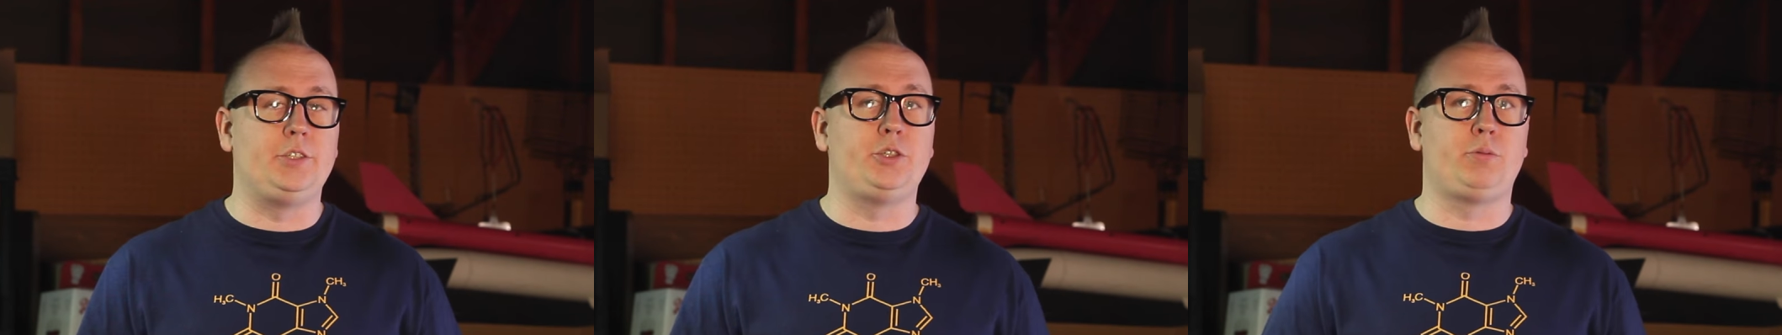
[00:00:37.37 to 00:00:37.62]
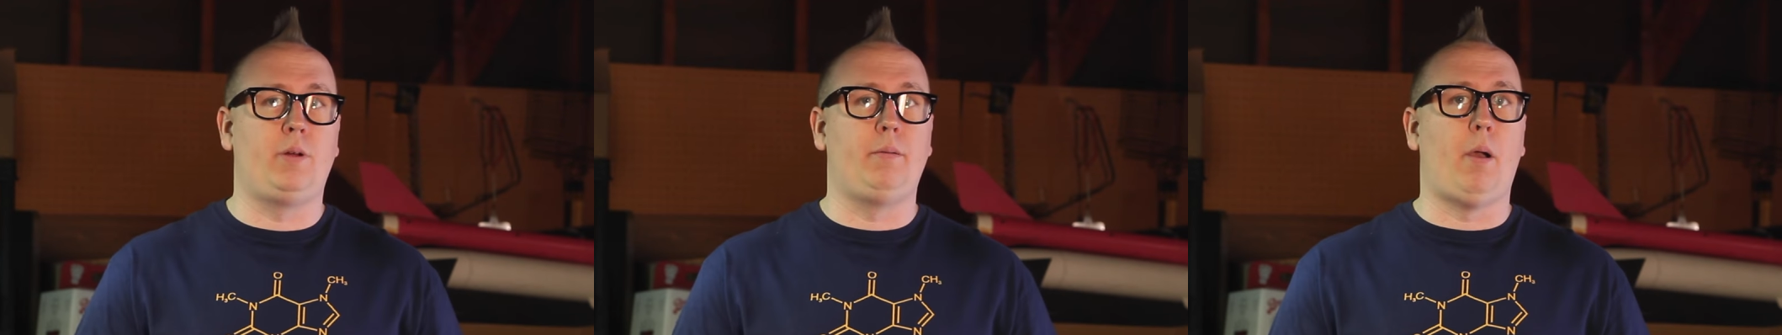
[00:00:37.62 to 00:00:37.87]
I
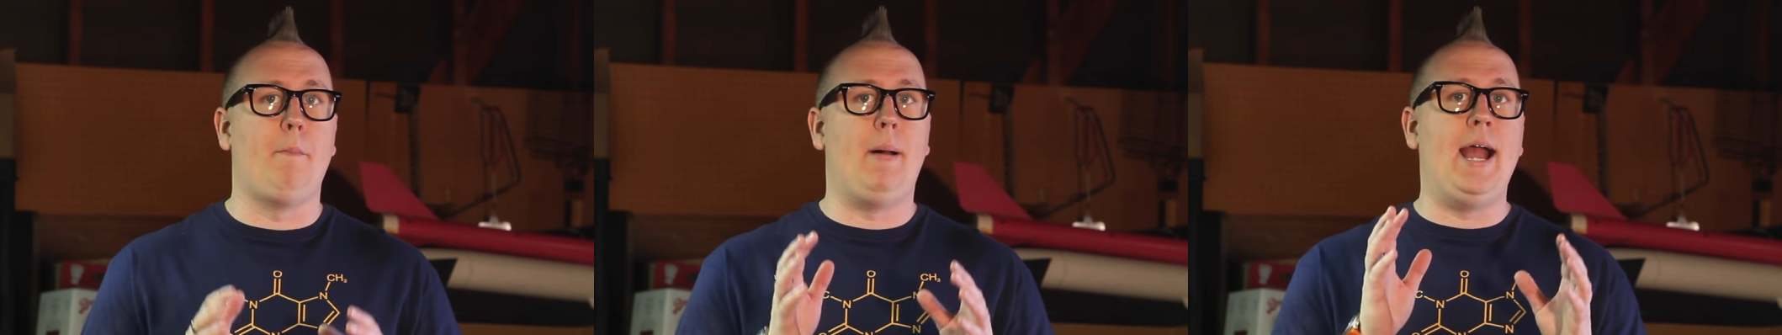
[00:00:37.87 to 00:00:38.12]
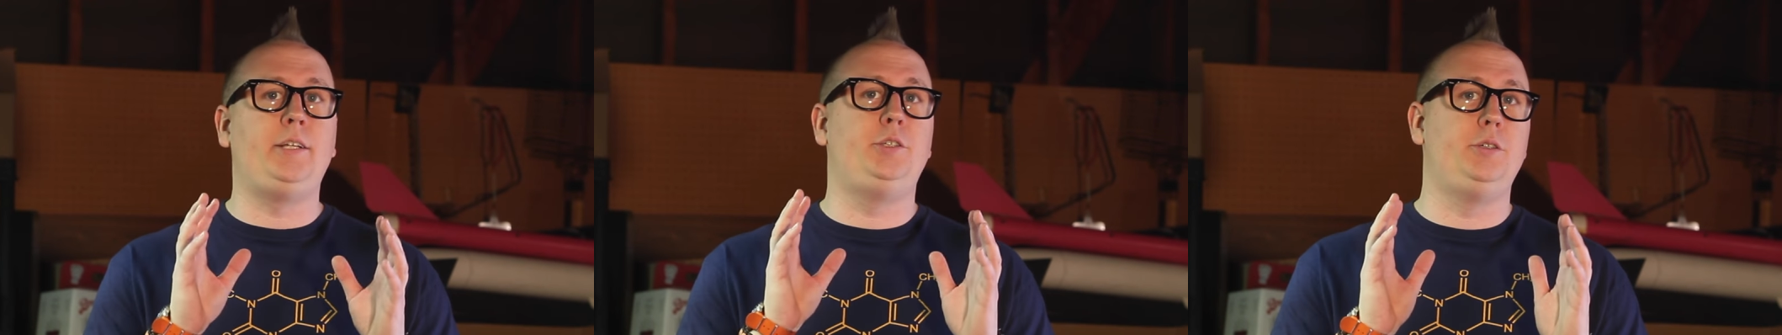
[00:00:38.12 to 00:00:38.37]
just want to
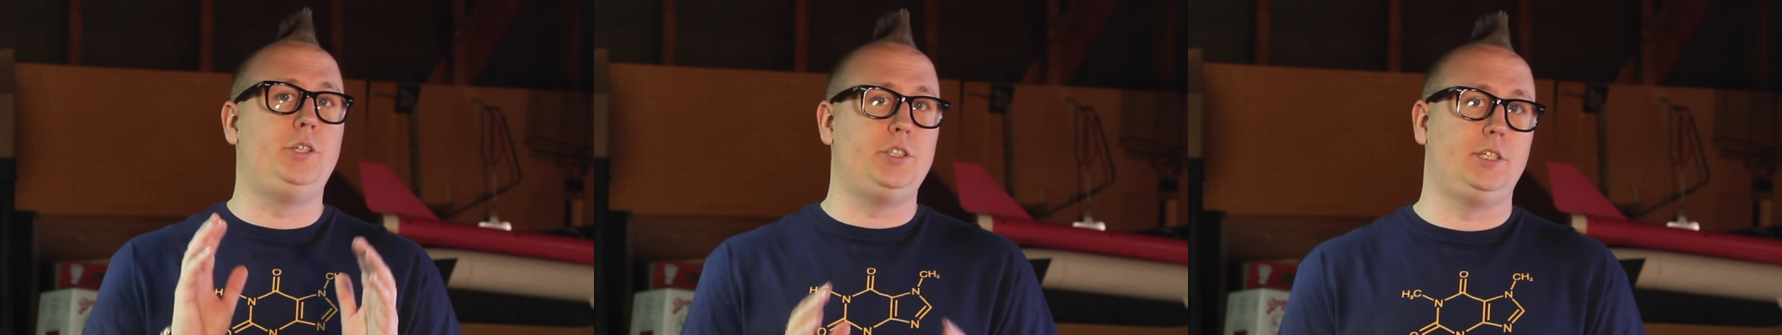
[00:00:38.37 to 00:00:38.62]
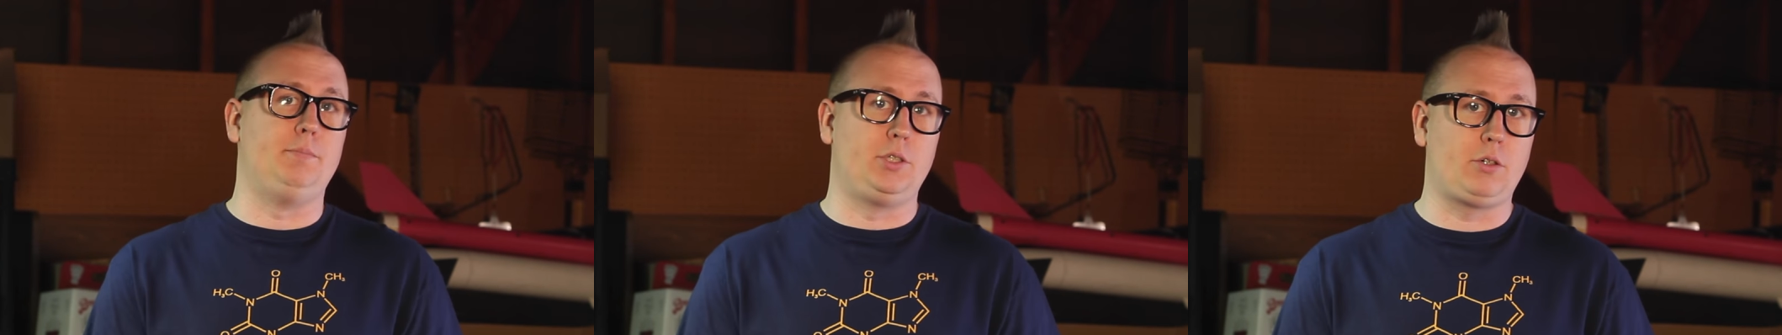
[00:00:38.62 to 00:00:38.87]
remind you to
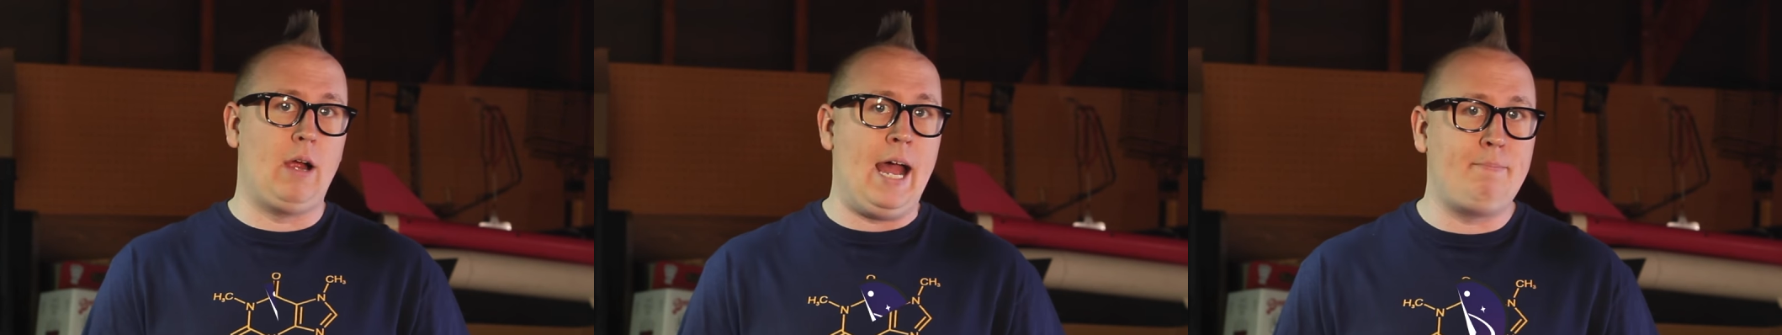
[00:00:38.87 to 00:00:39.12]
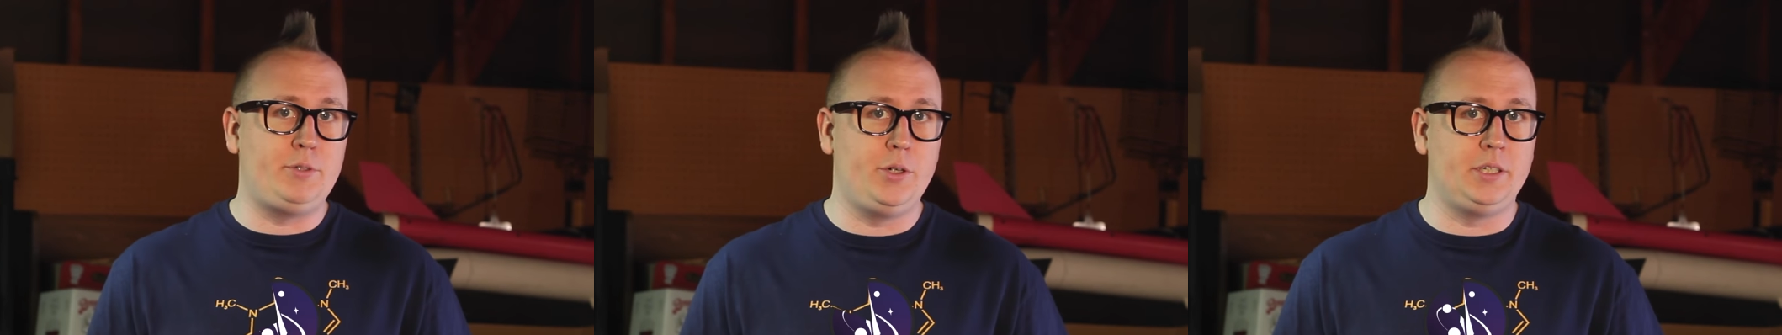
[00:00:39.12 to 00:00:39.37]

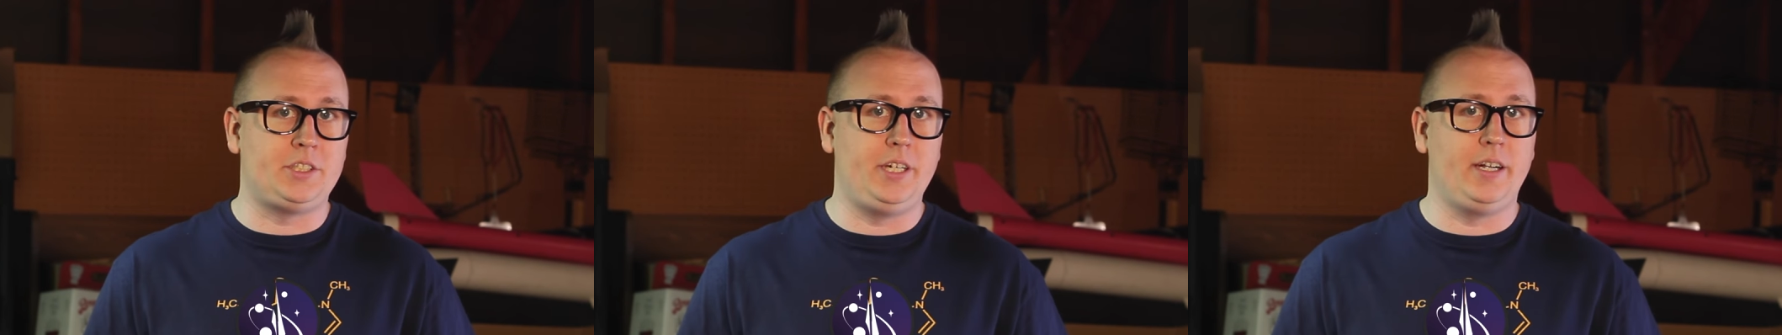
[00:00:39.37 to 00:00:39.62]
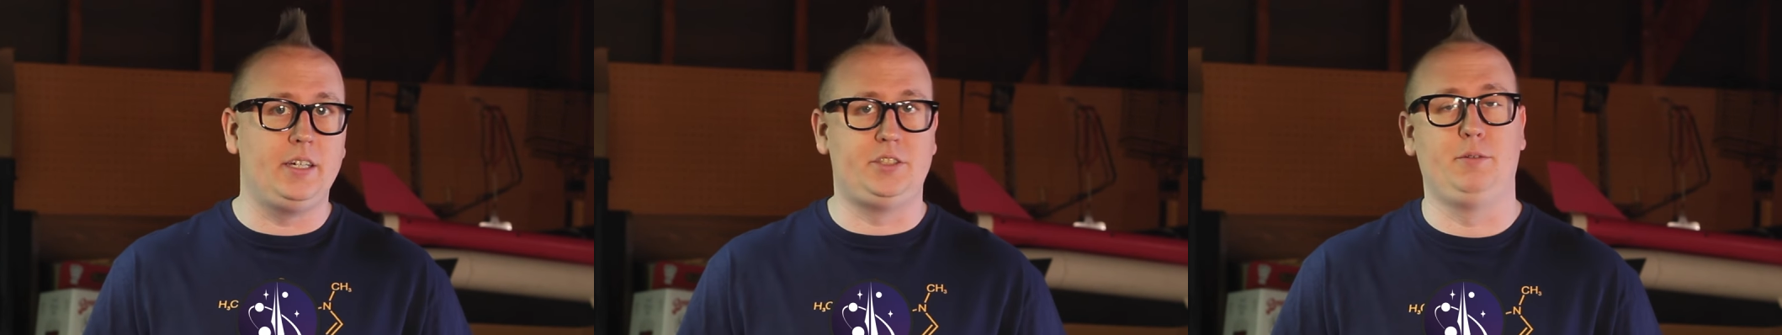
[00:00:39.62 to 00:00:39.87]
subscribe to us
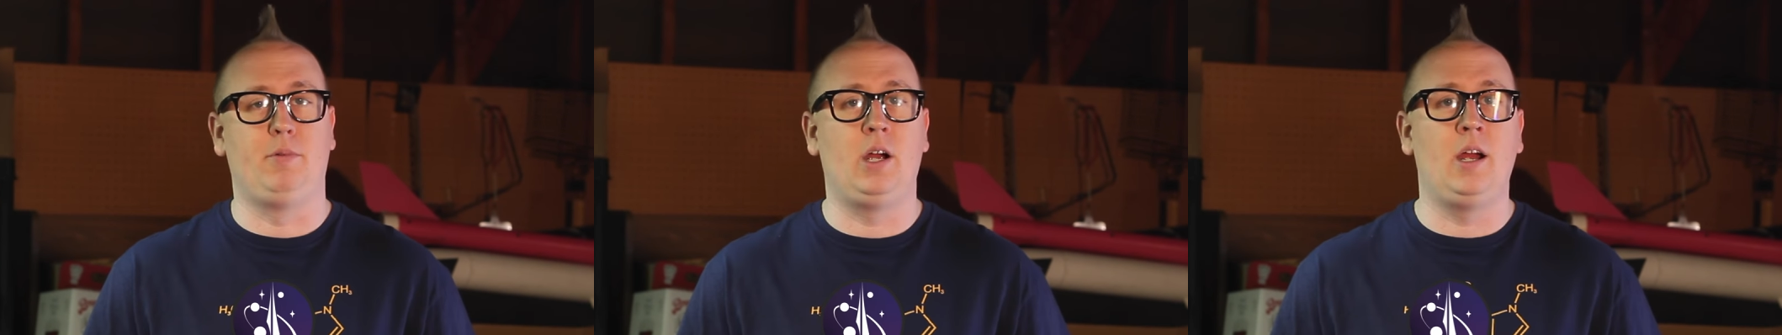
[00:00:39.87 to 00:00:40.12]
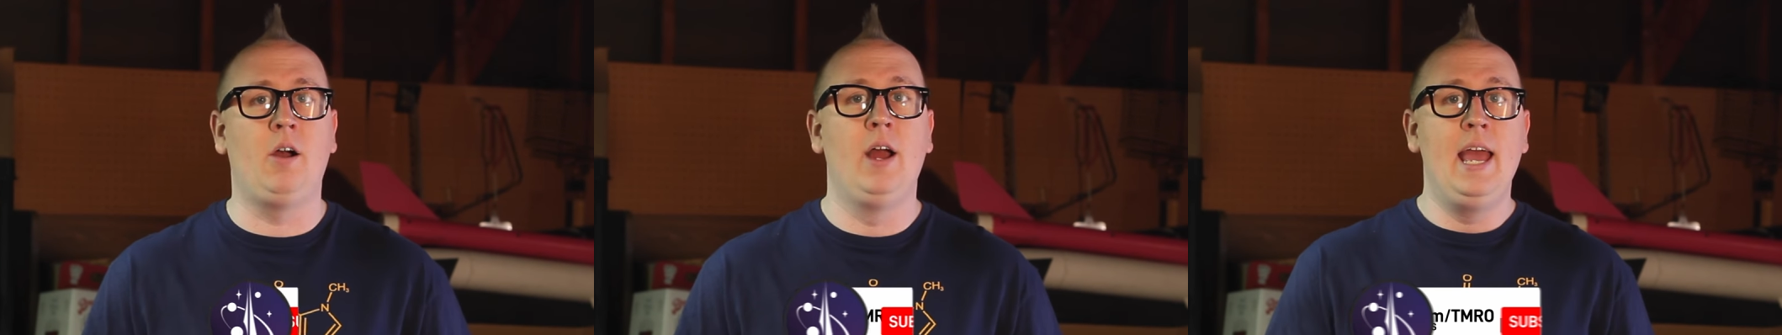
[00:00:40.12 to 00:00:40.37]
here at Tomorrow.